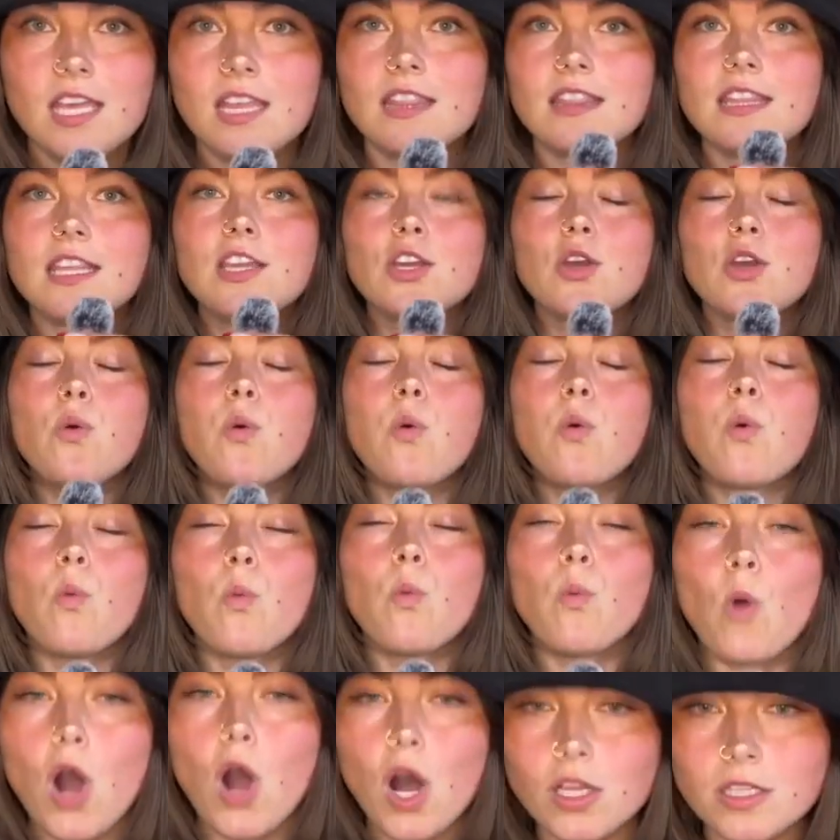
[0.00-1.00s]
The
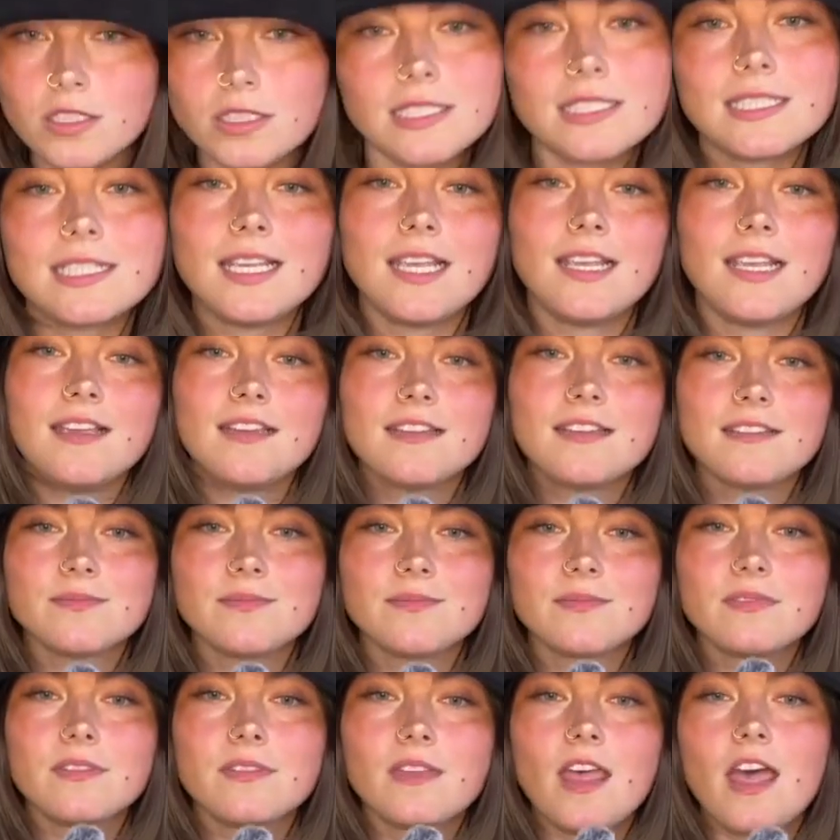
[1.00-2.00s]
quality
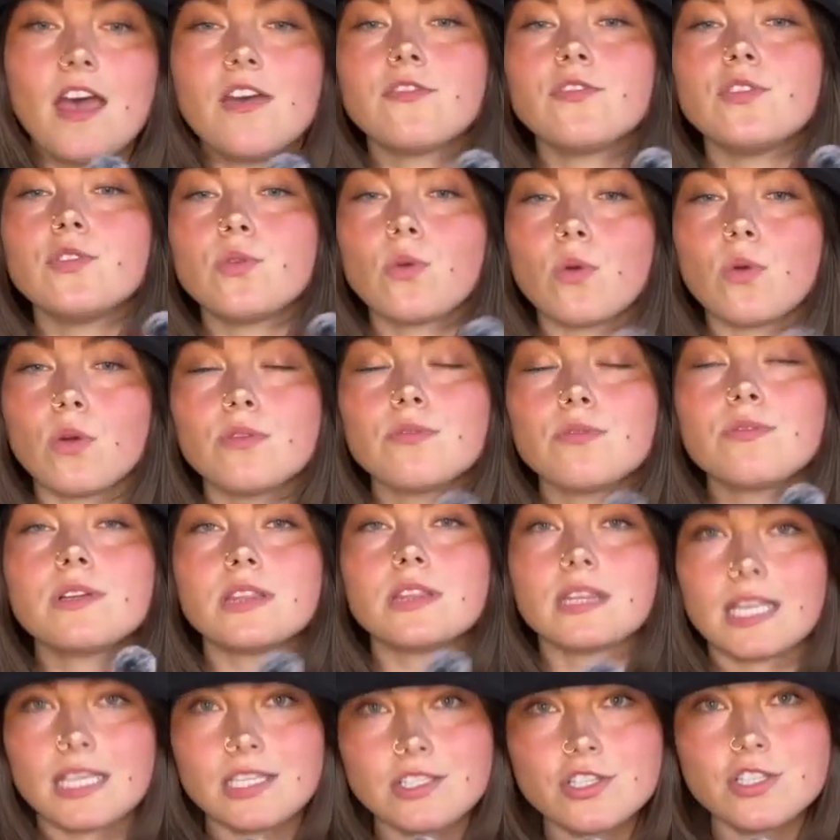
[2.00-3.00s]
of your
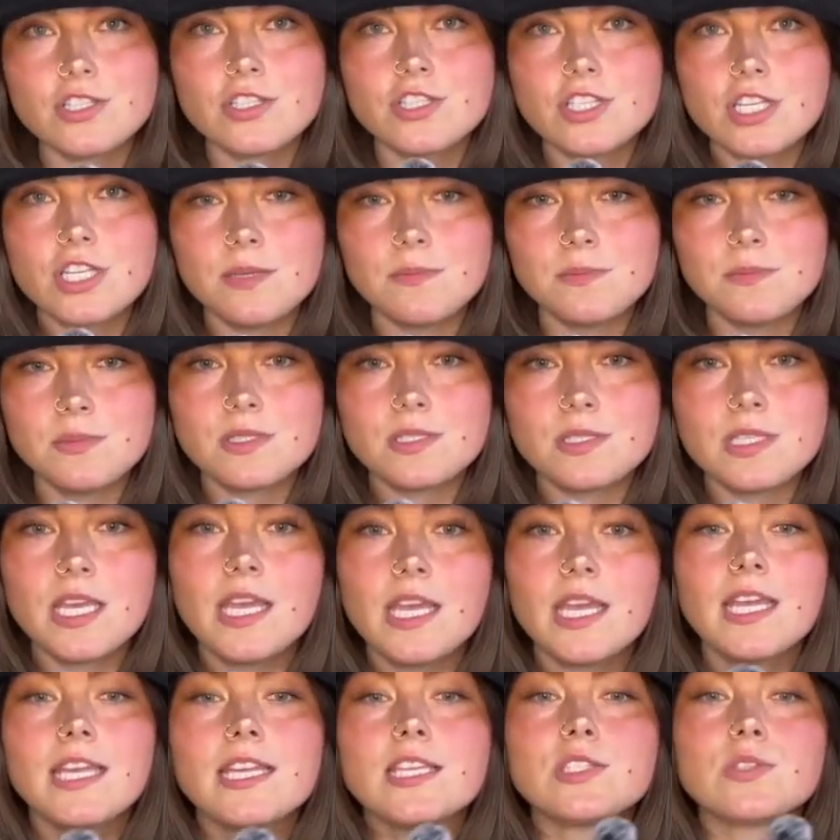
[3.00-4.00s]
relationships
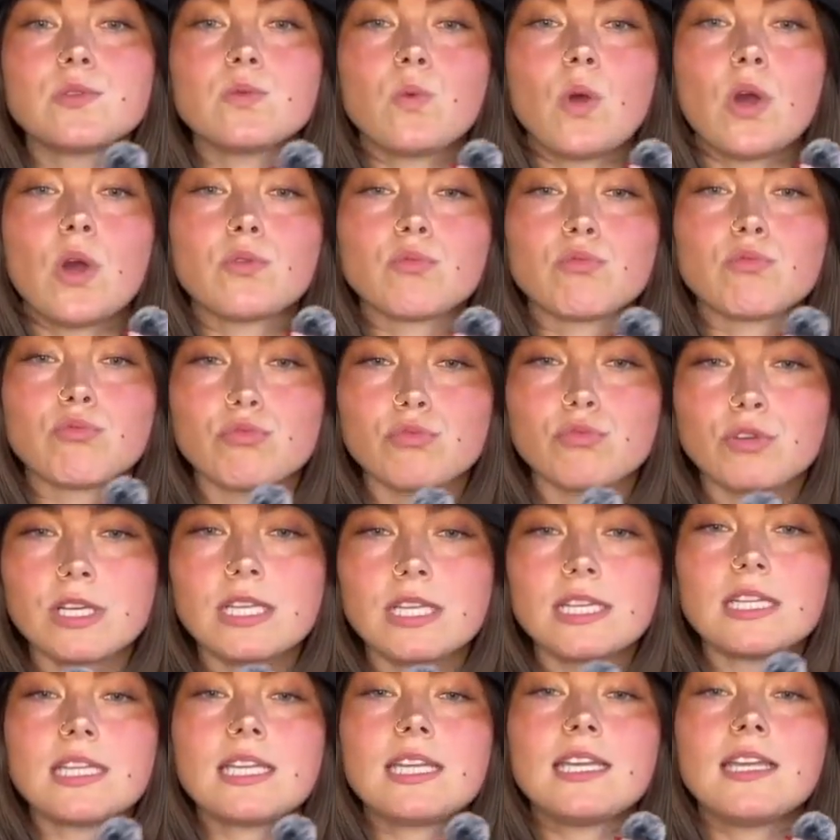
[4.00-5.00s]
is what
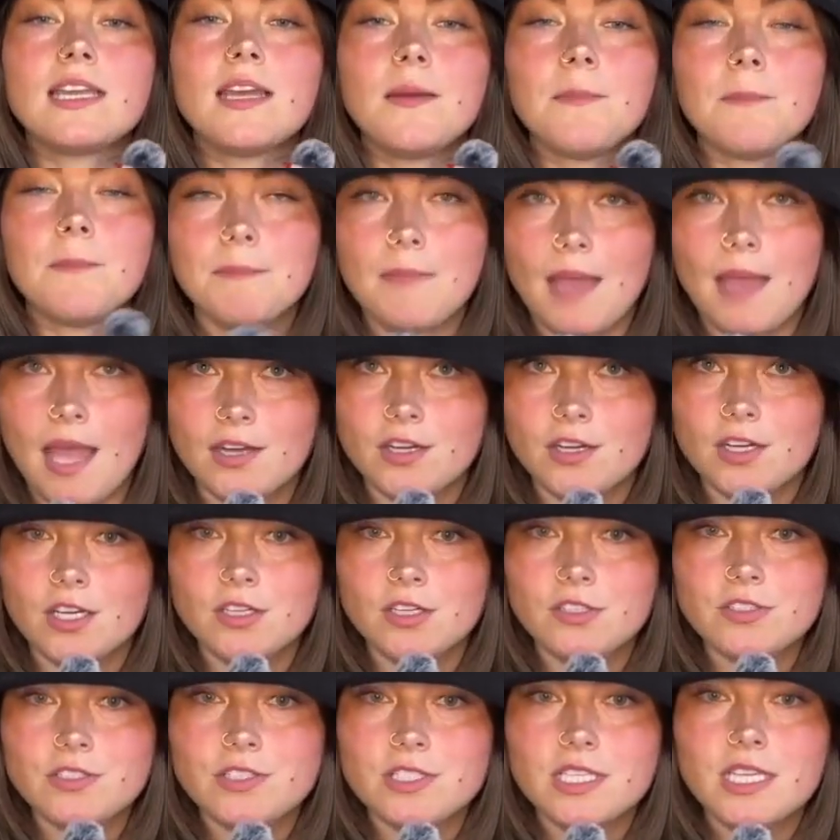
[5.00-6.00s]
really
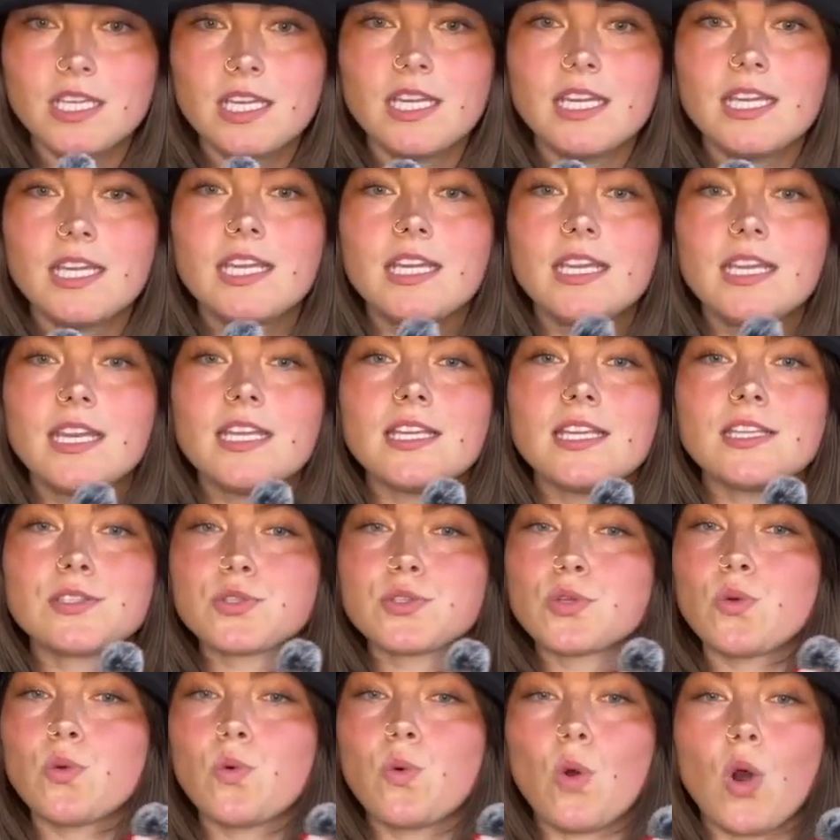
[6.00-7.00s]
matters. It
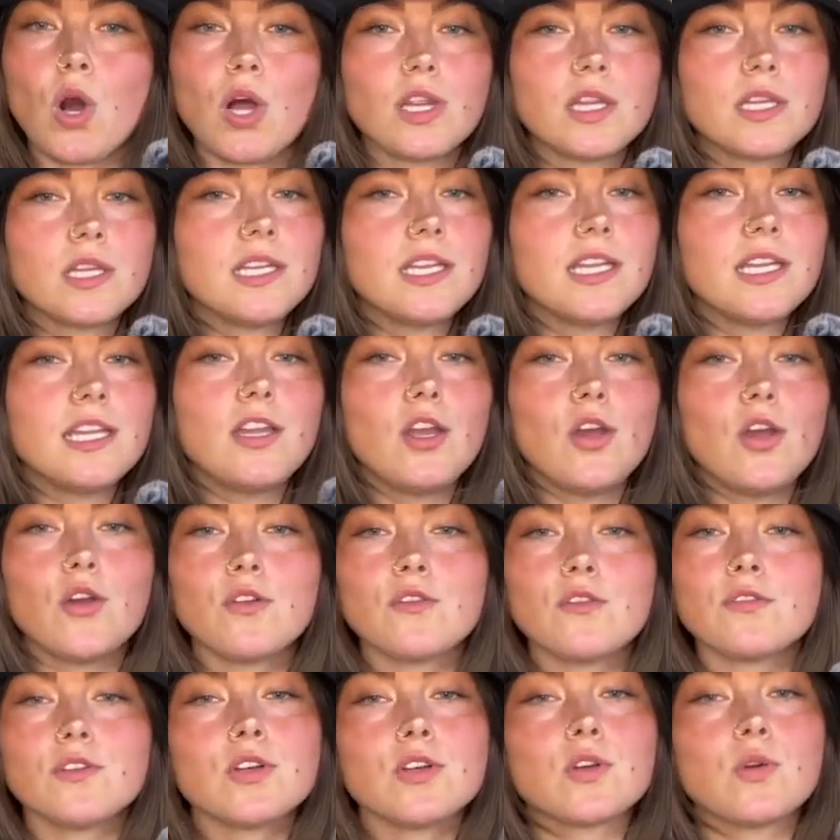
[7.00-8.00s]
is quality
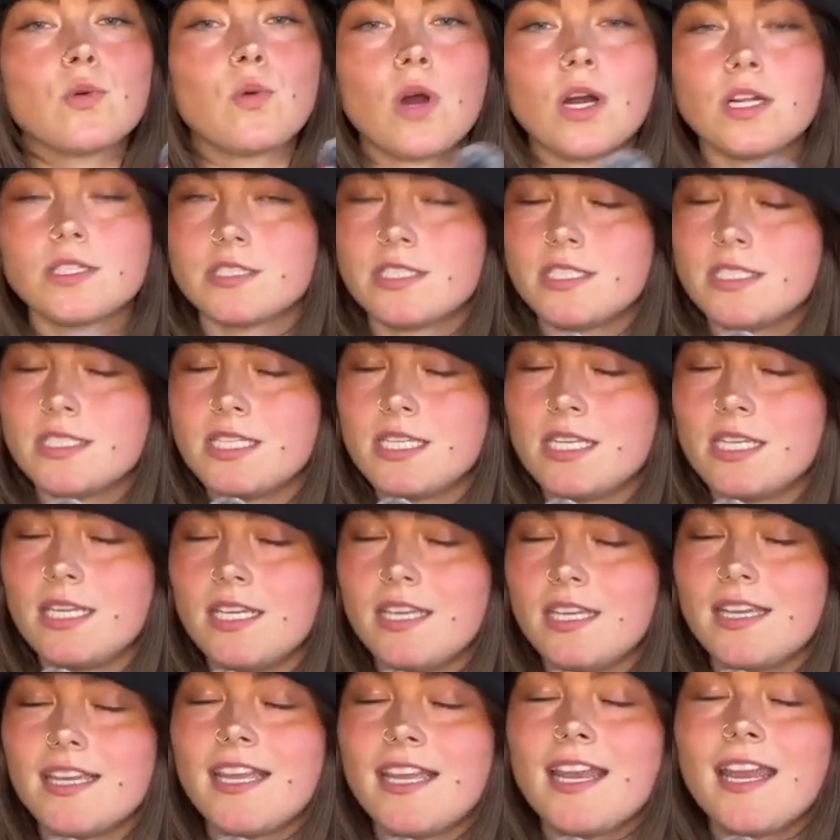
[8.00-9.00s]
over
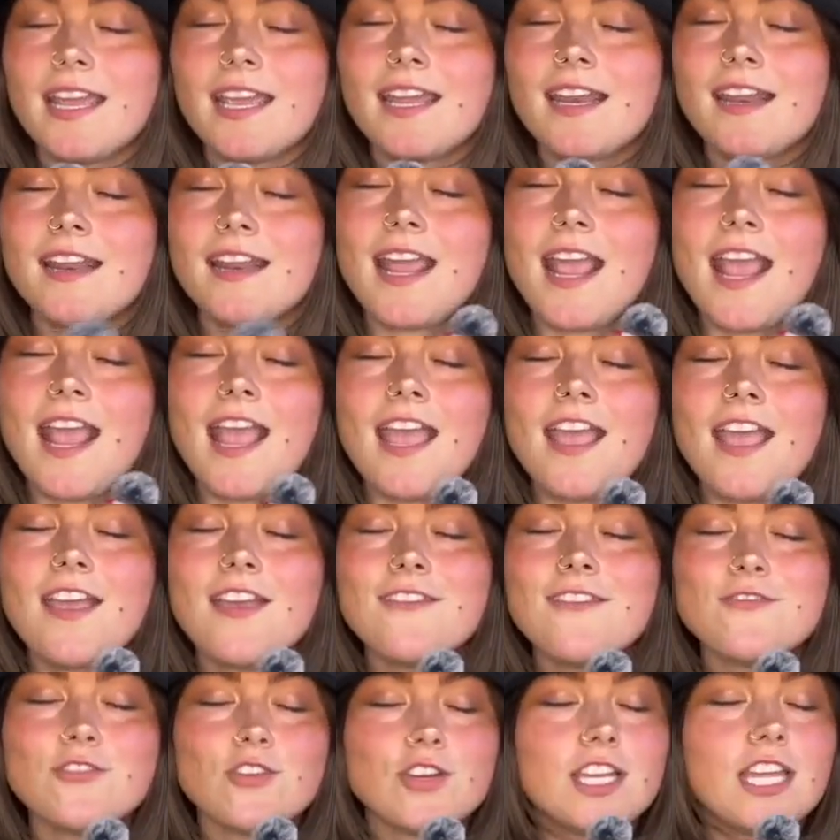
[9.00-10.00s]
quantity. Can I get an
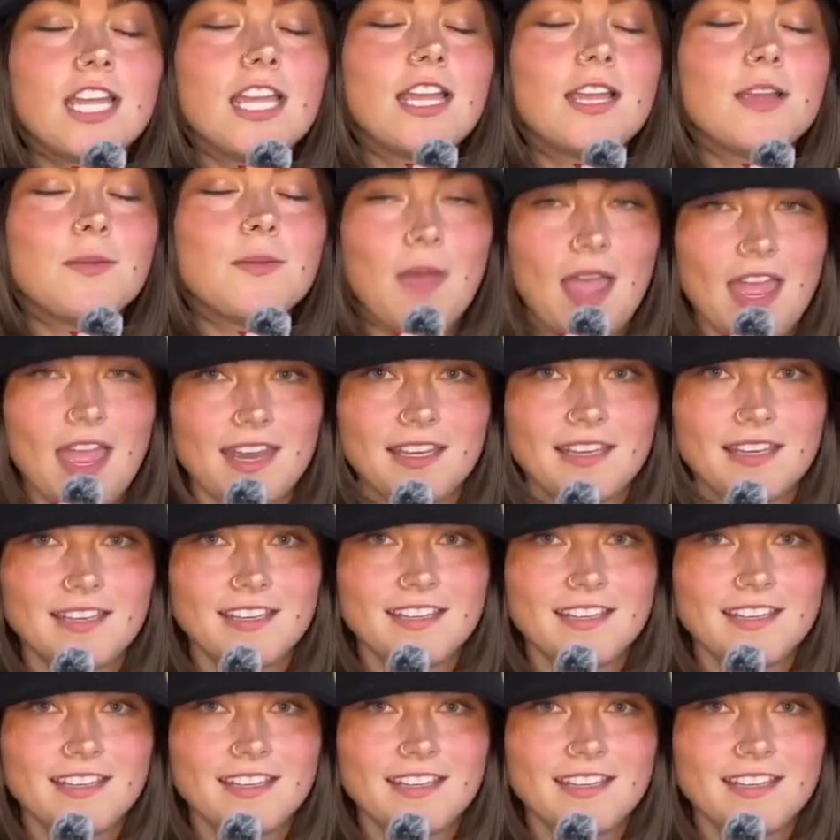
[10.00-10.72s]
A freaking men?